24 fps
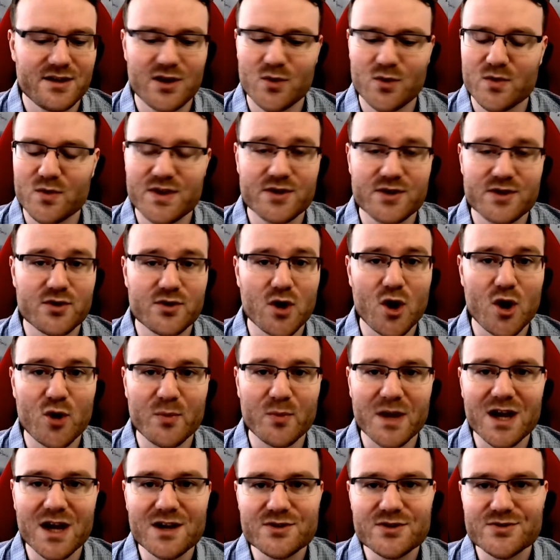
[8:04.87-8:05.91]
within your home
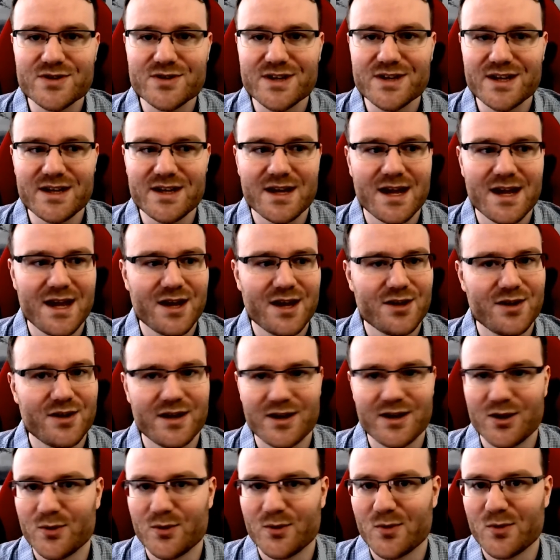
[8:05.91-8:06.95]
country,
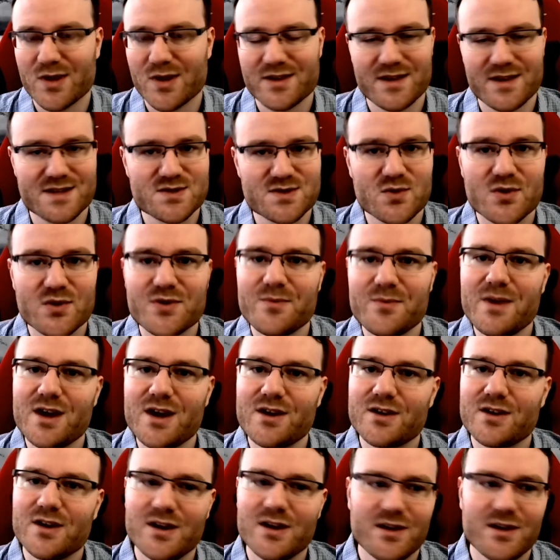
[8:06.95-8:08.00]
whether that's North
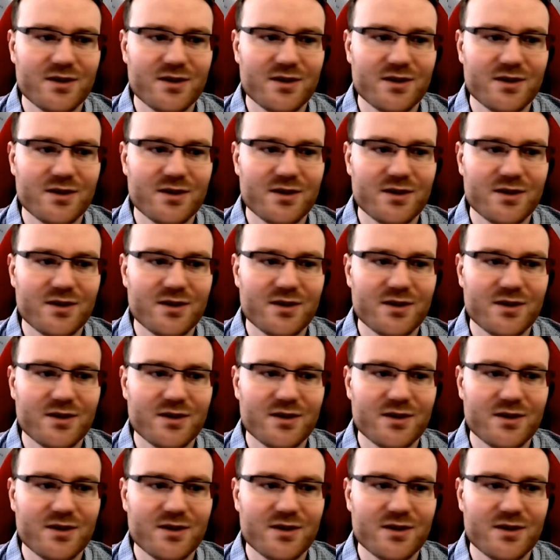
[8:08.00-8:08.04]
America,